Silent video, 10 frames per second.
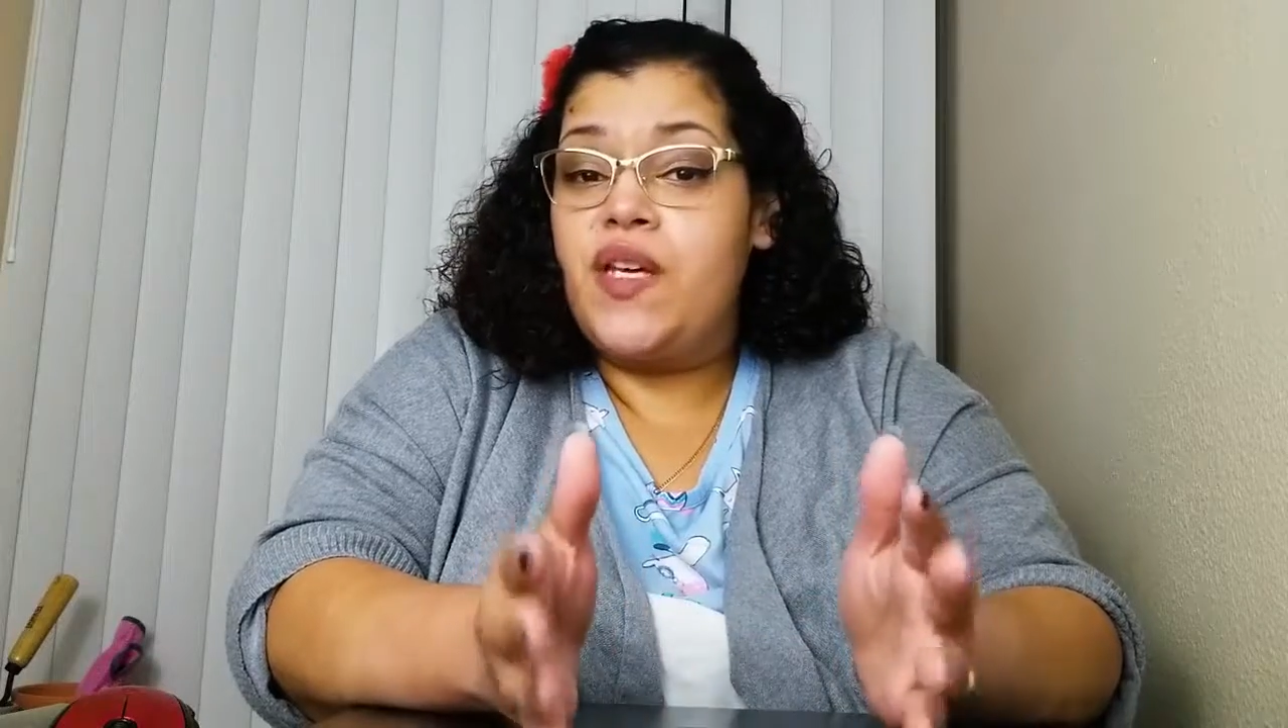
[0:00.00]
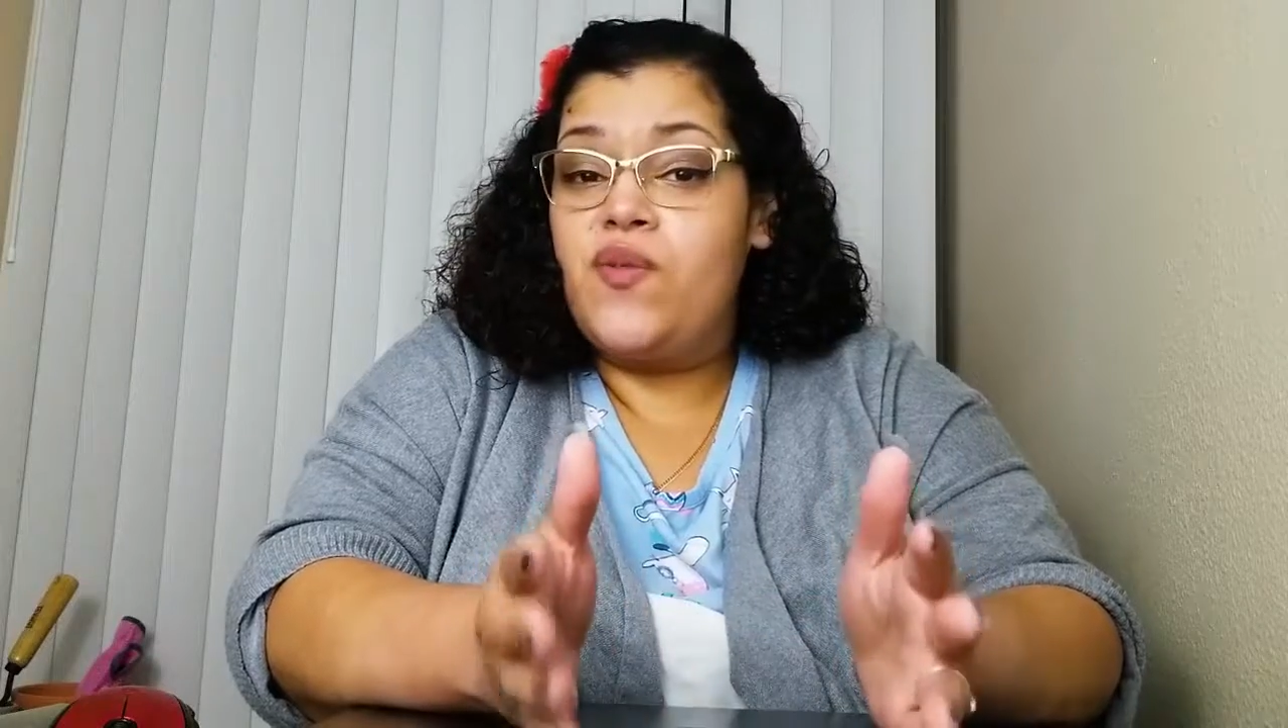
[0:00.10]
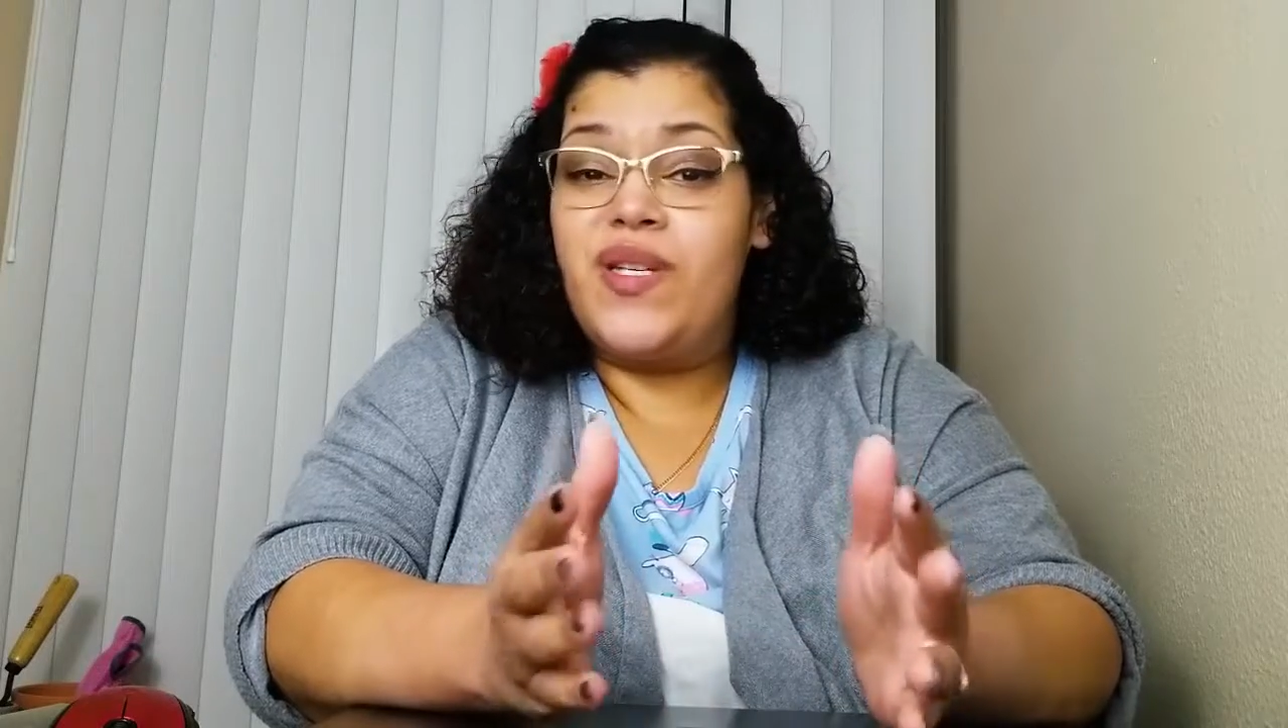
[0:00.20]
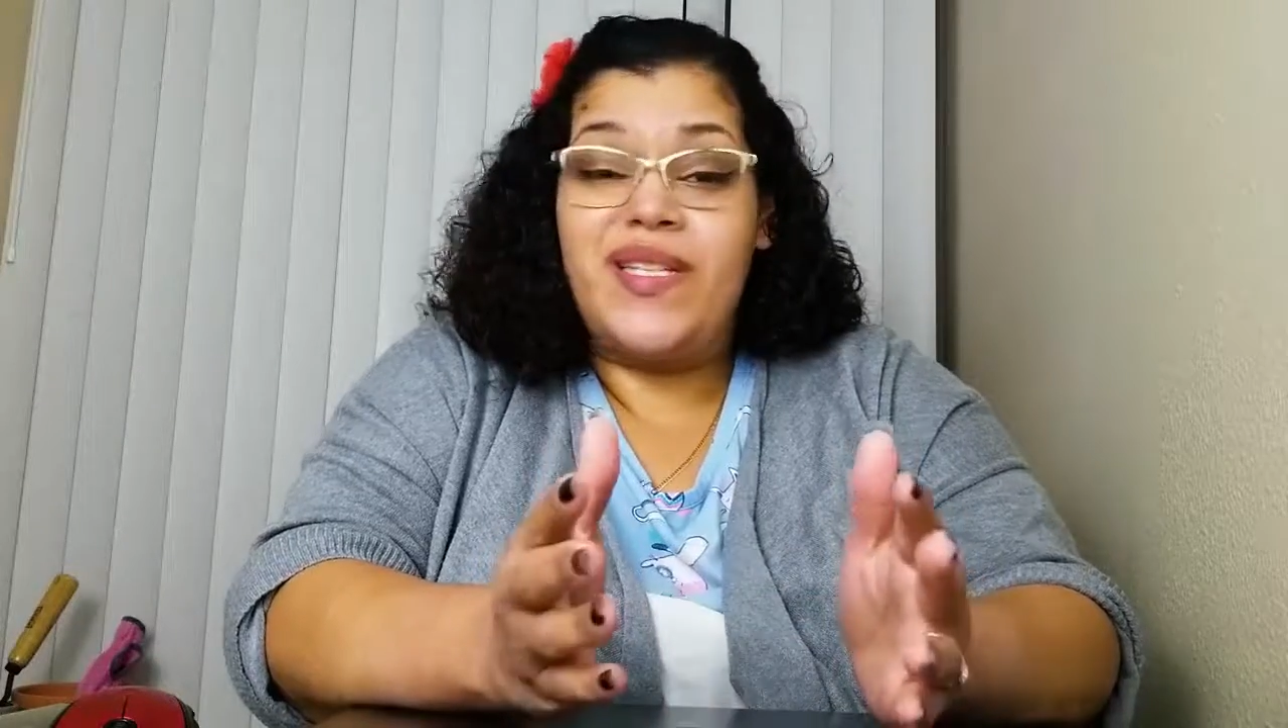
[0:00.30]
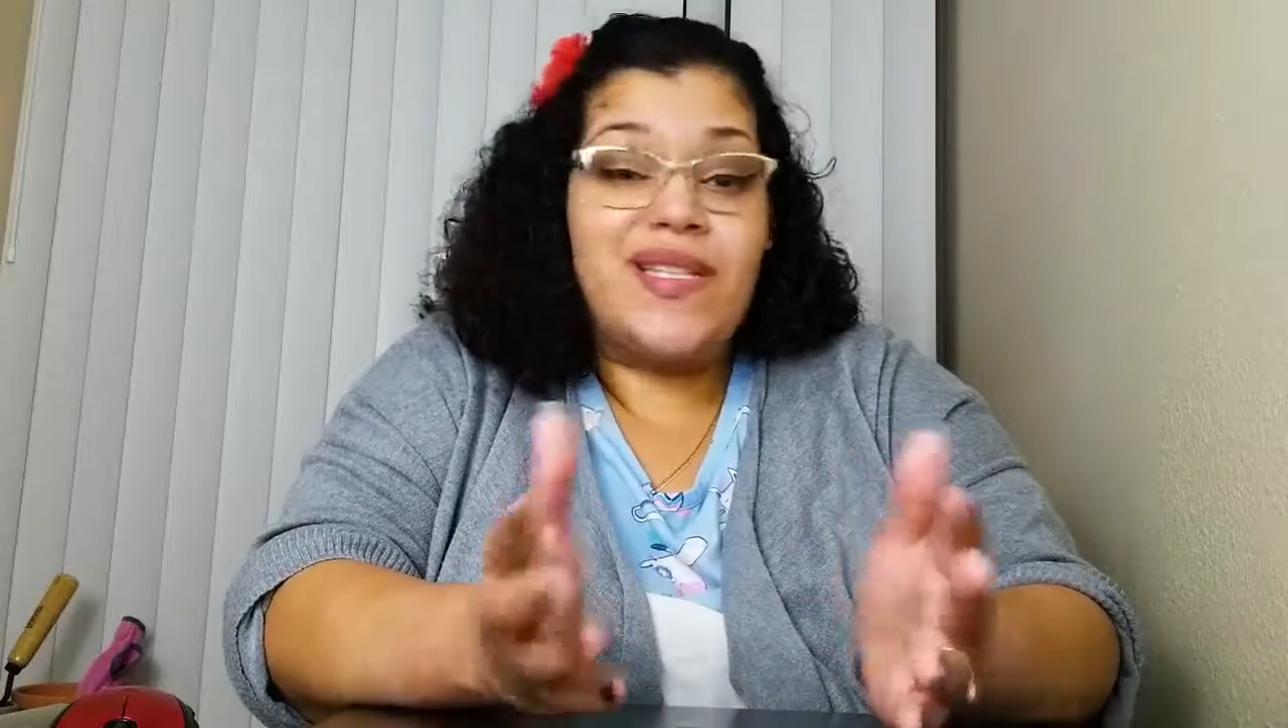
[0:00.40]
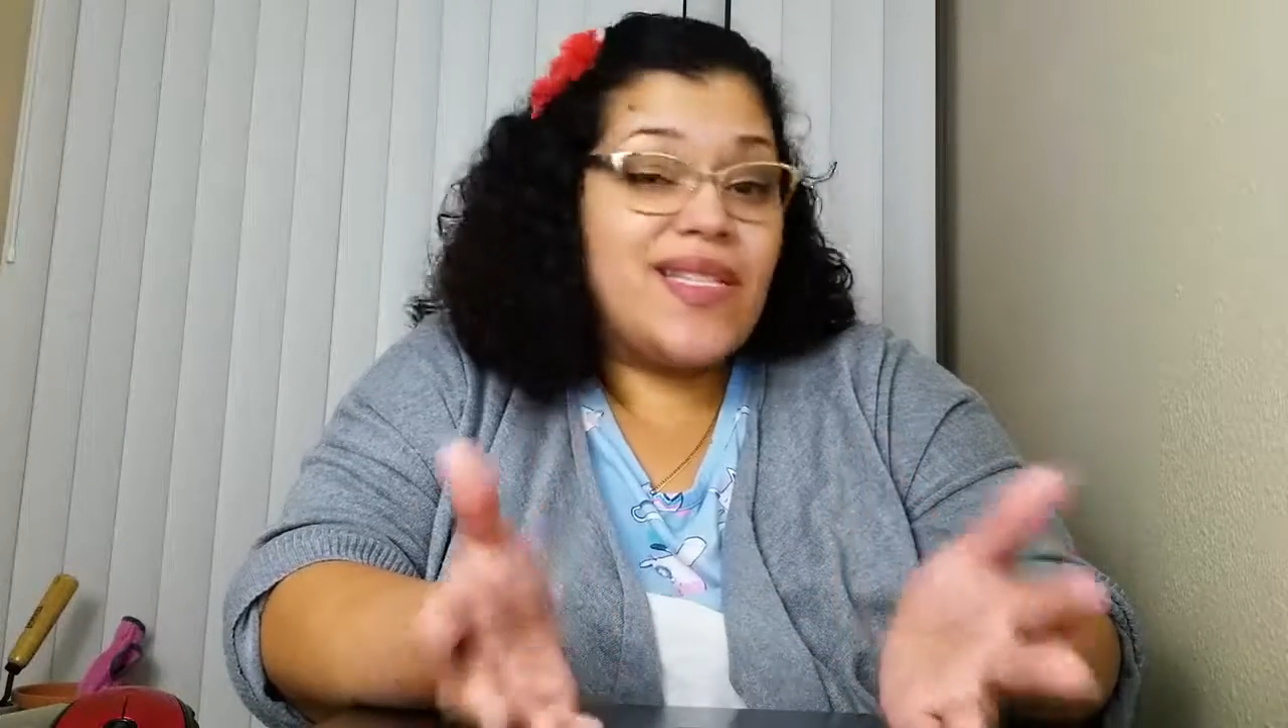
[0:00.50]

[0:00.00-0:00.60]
thing we